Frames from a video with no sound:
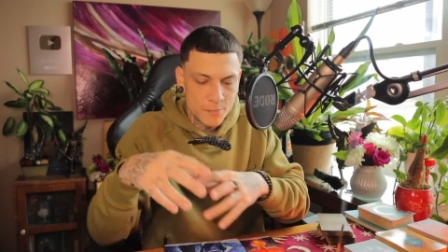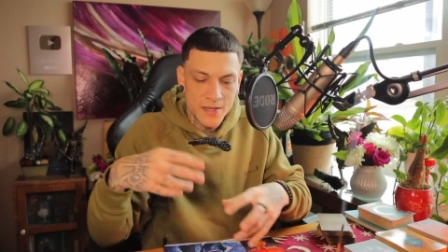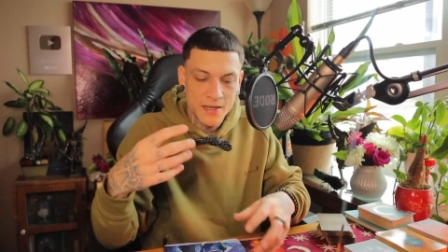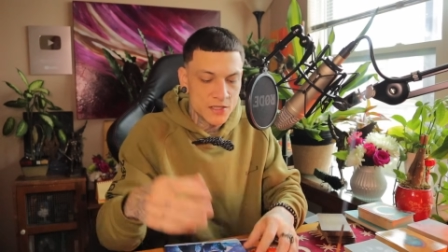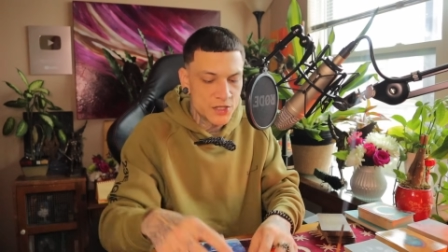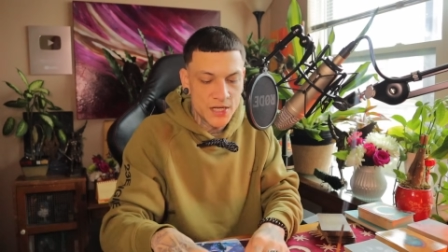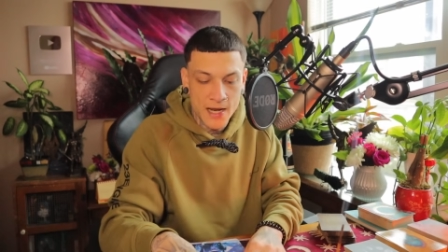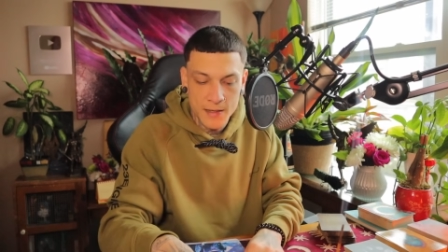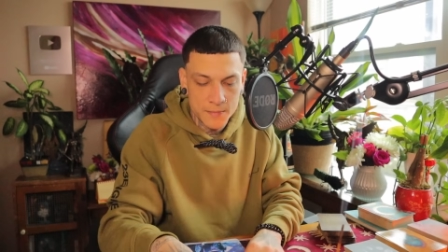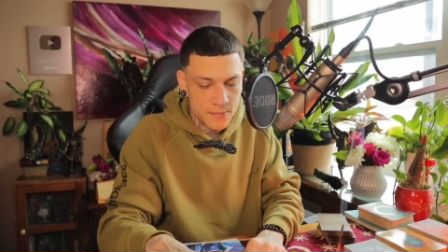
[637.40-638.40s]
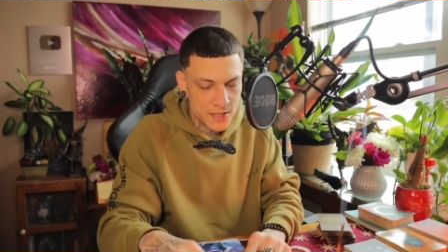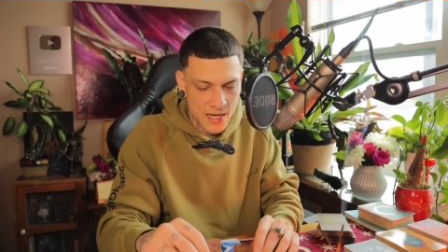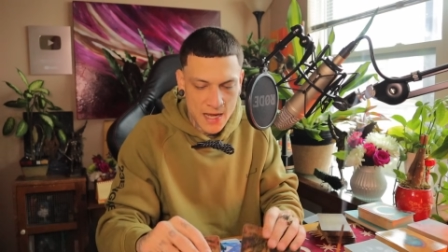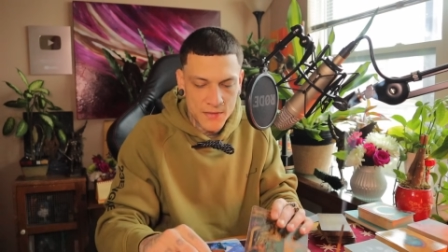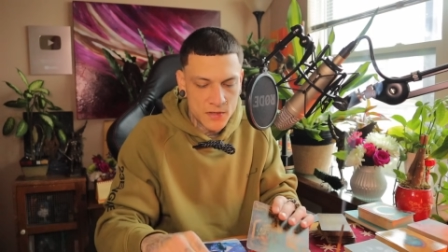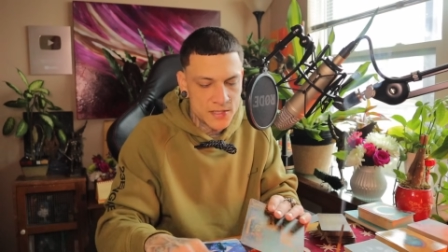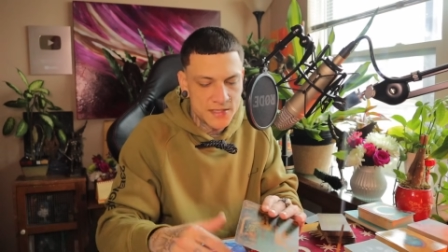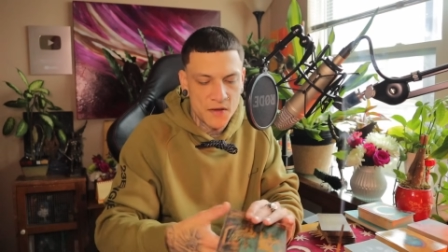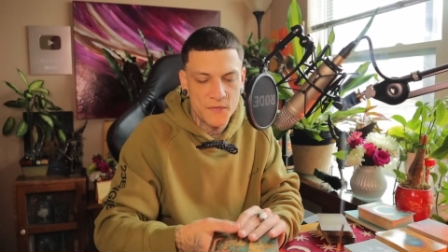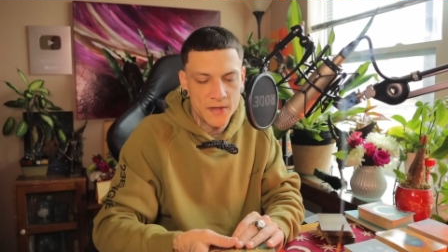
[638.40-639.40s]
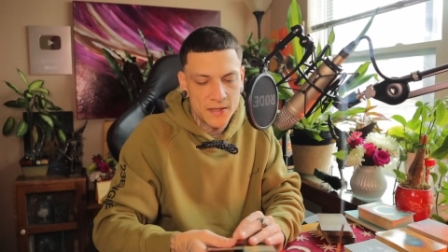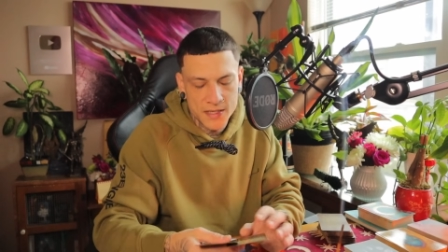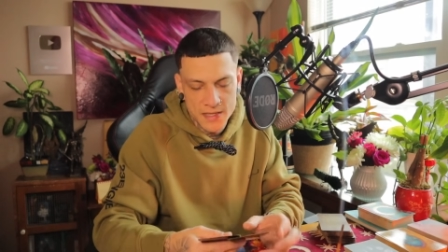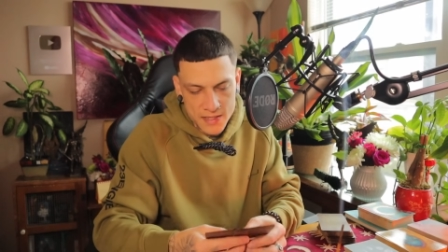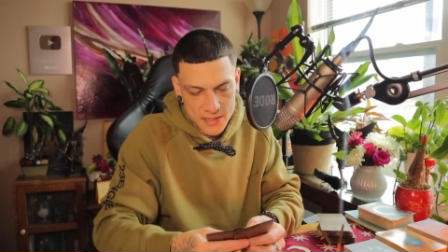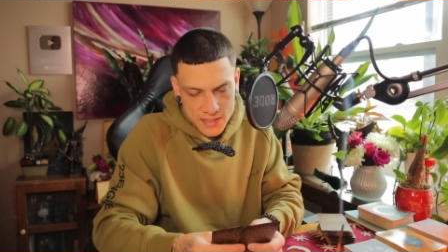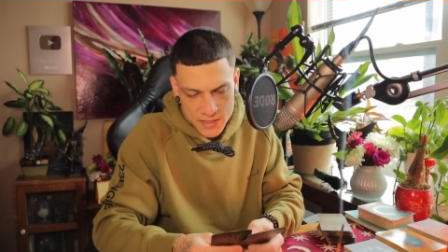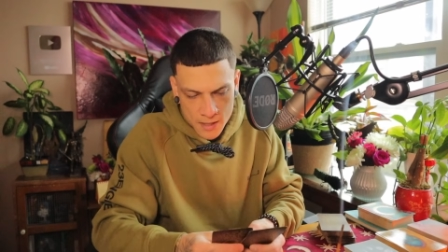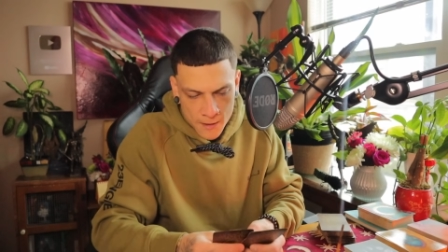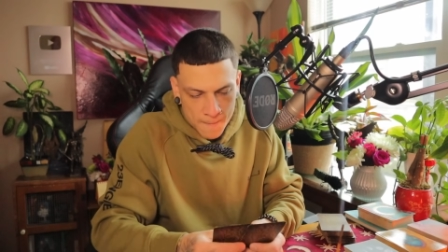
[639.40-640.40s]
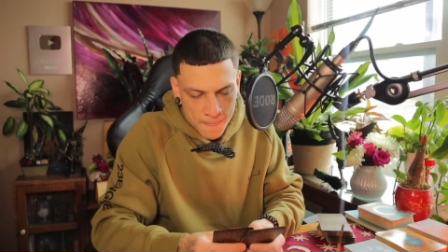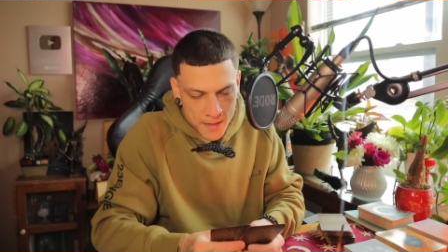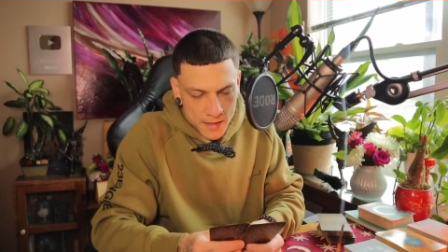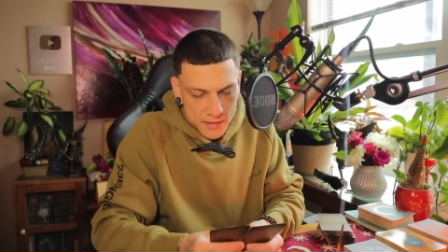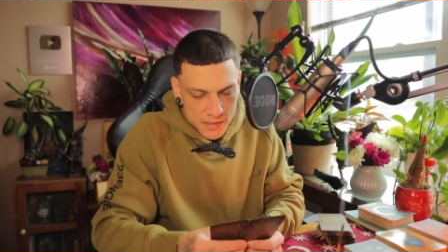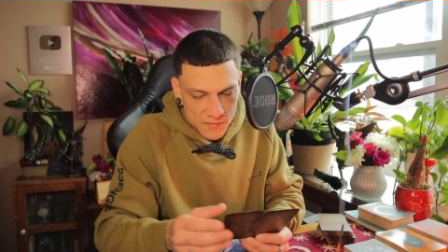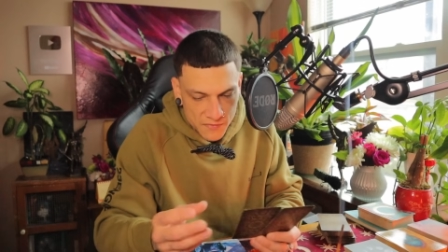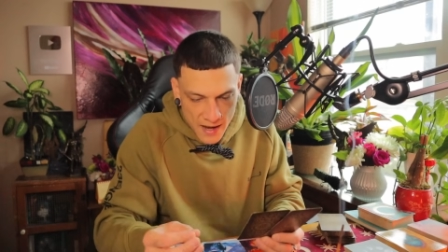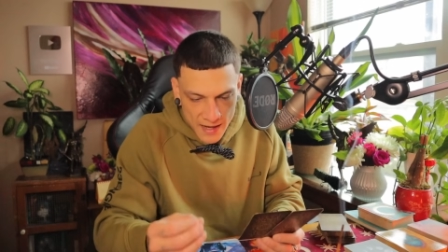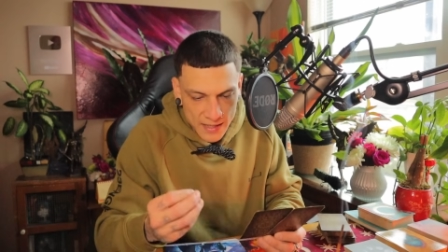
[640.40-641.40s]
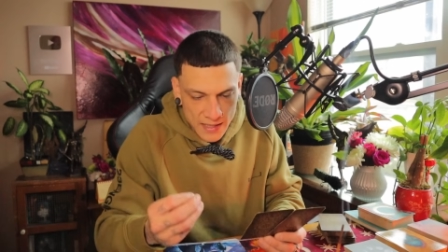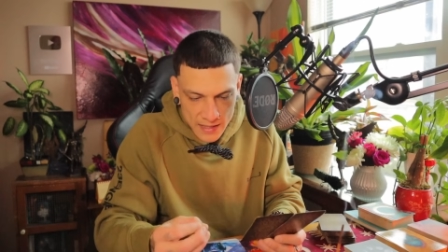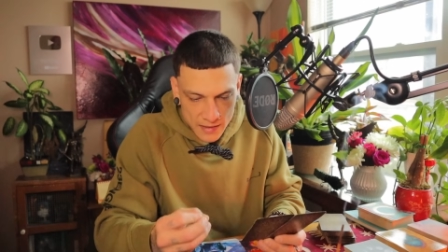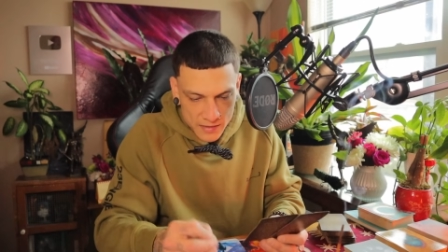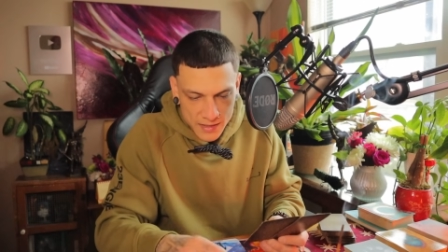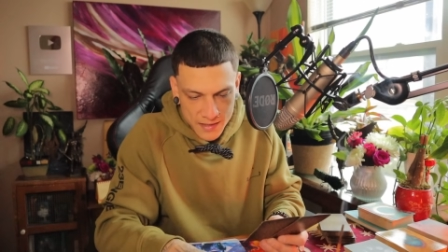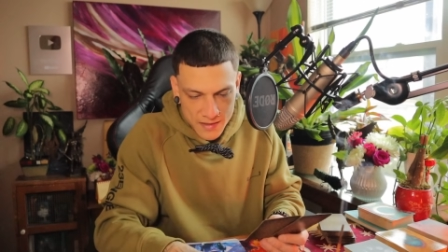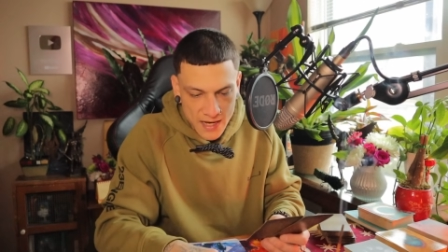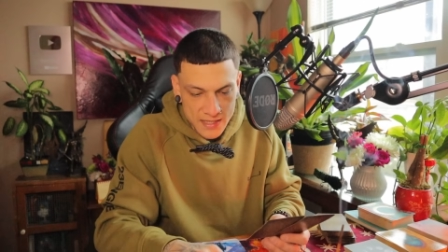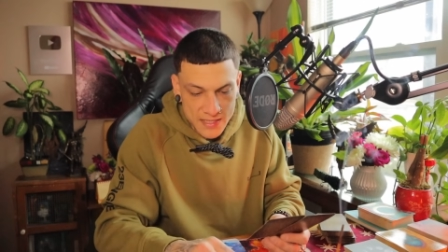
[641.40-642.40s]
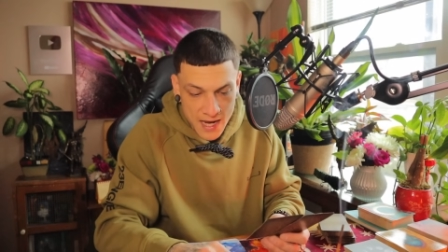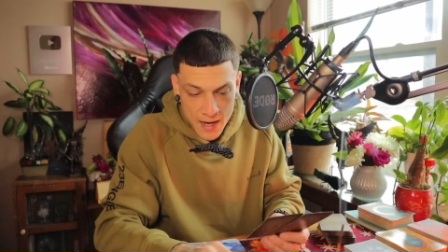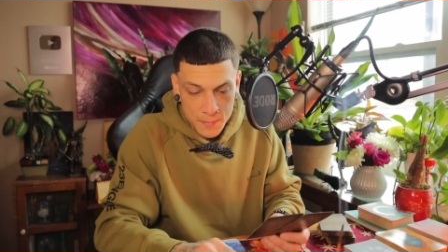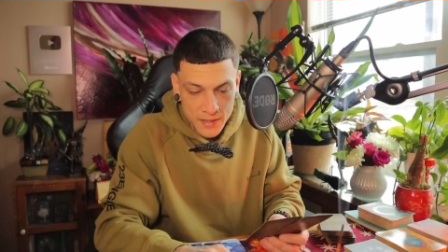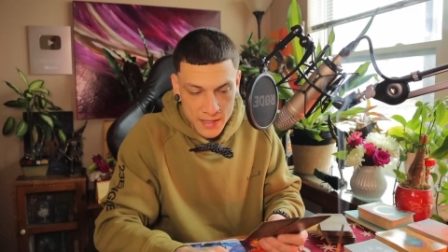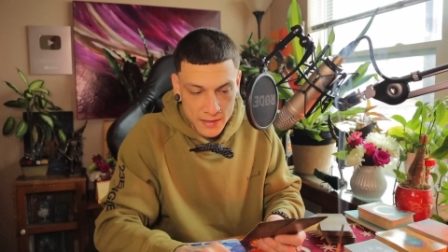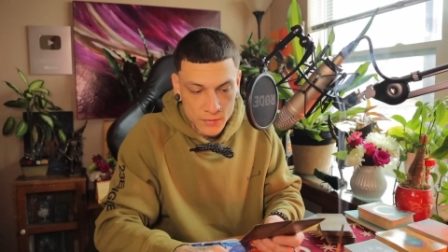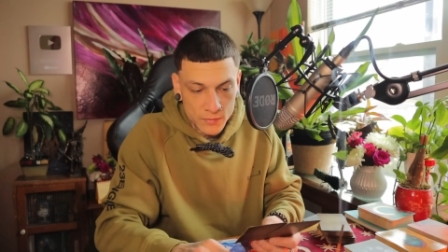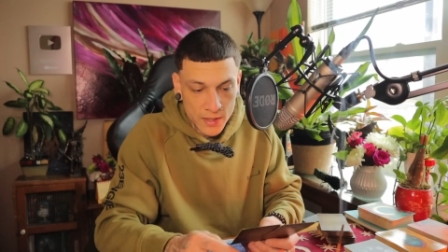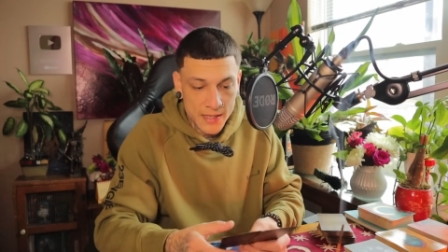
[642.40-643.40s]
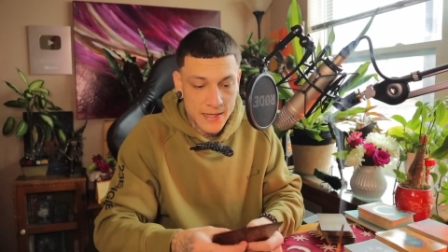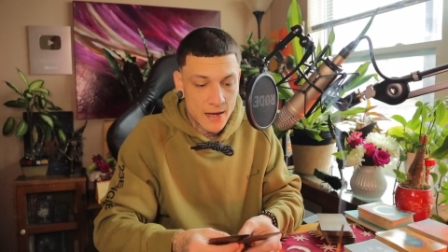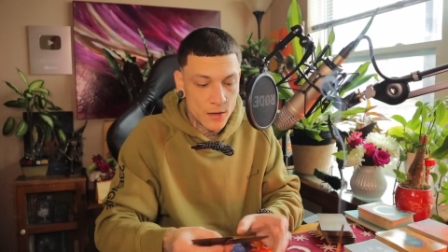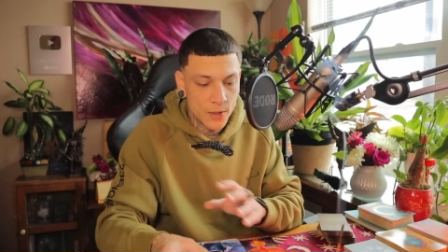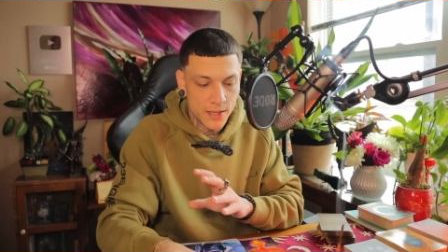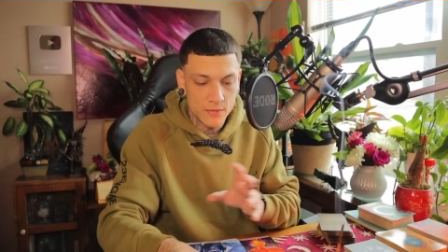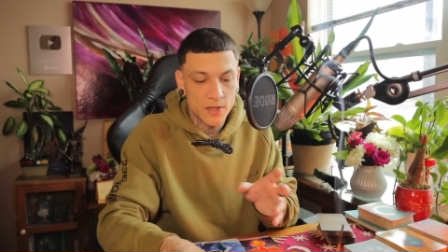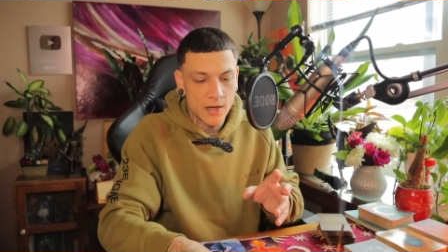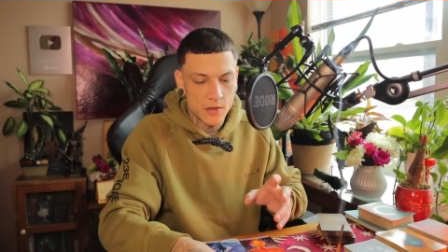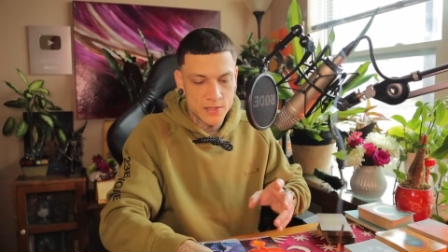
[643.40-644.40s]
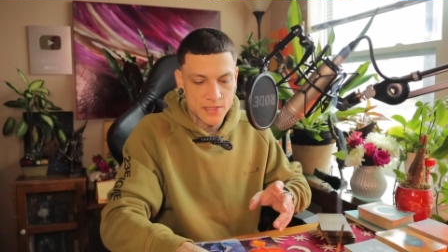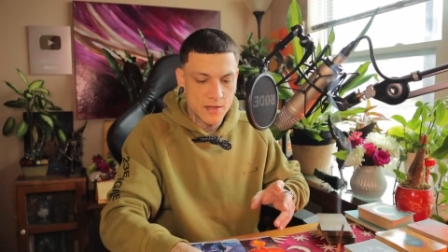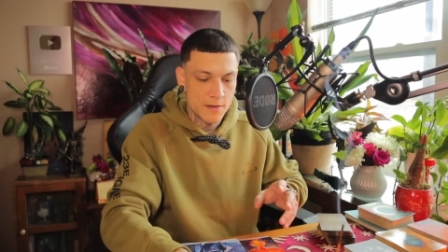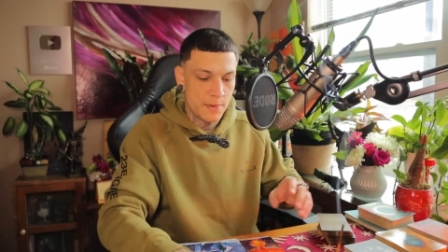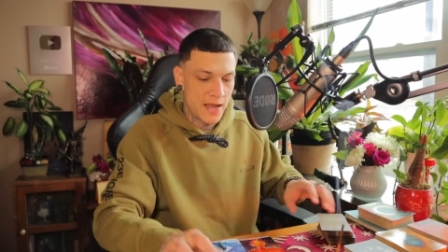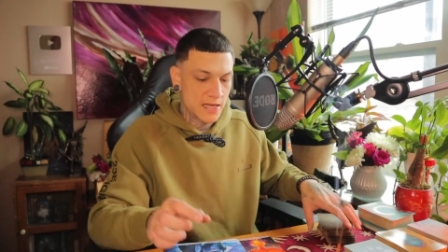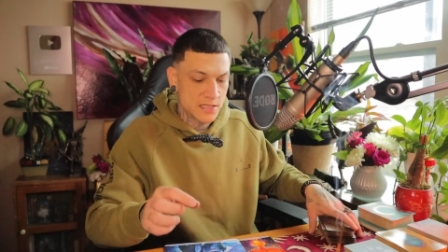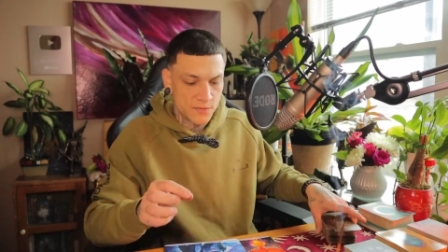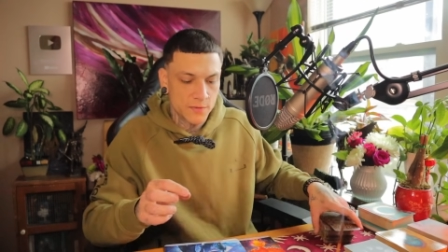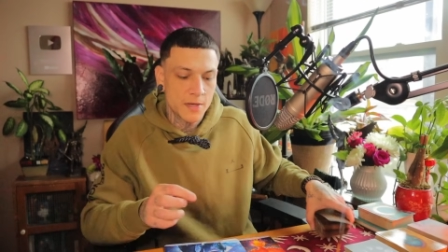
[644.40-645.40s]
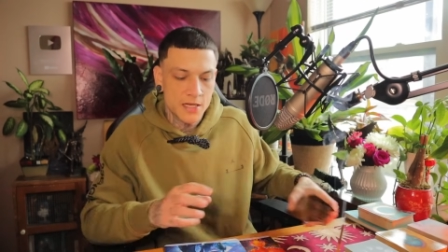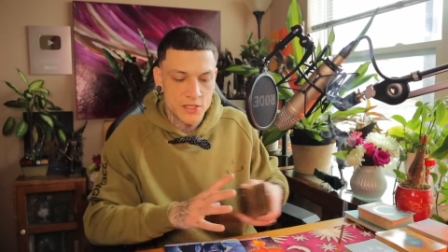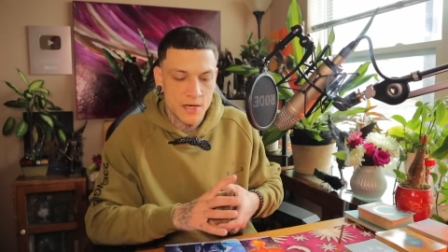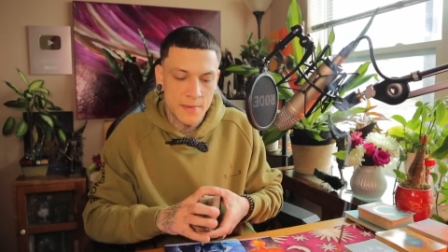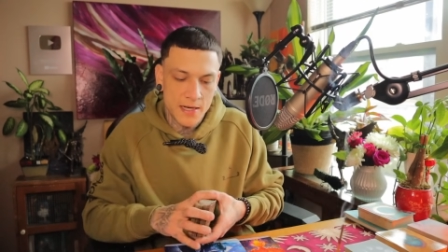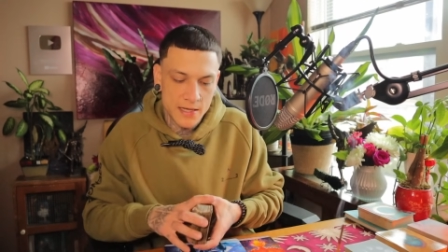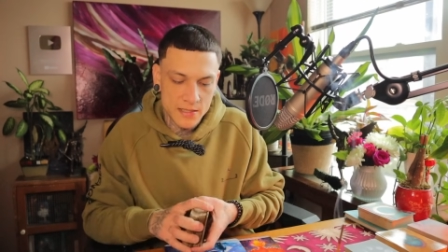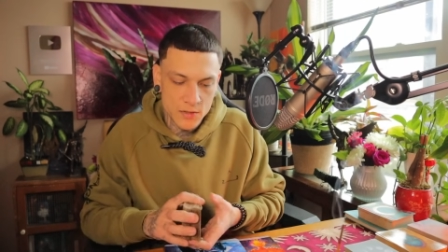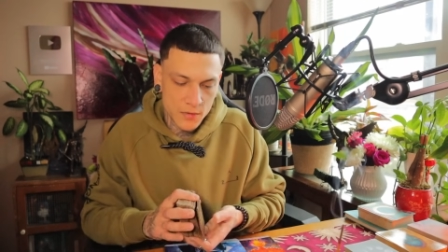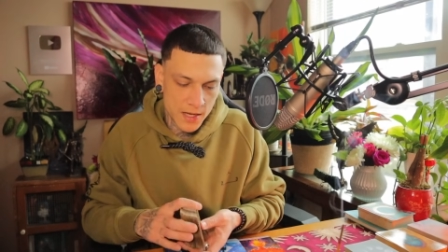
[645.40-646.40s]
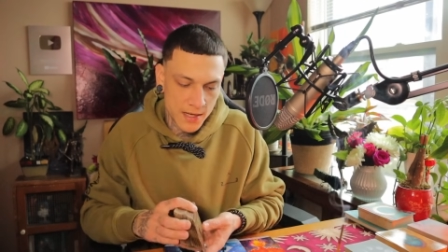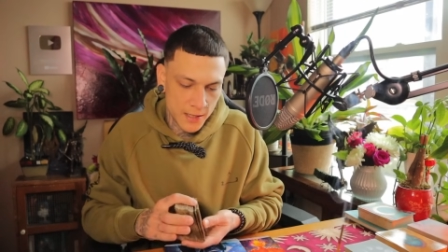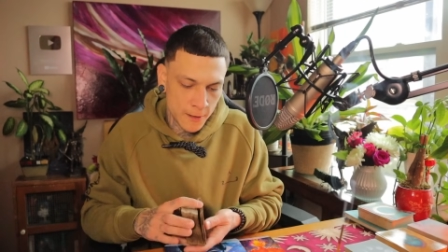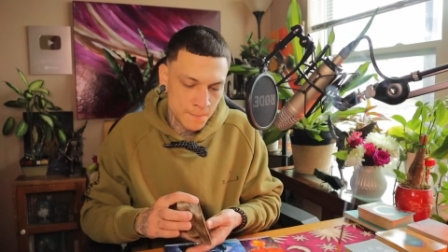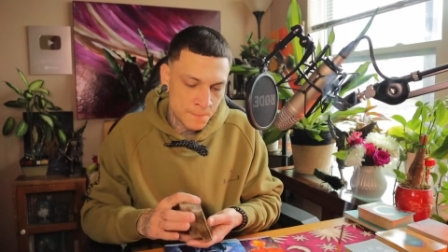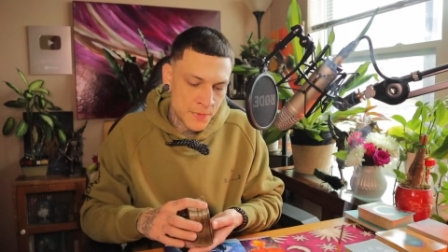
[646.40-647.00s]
being ashamed. Yeah, there's definitely this divine healing that is happening right now in regards to the past for my Geminis, okay?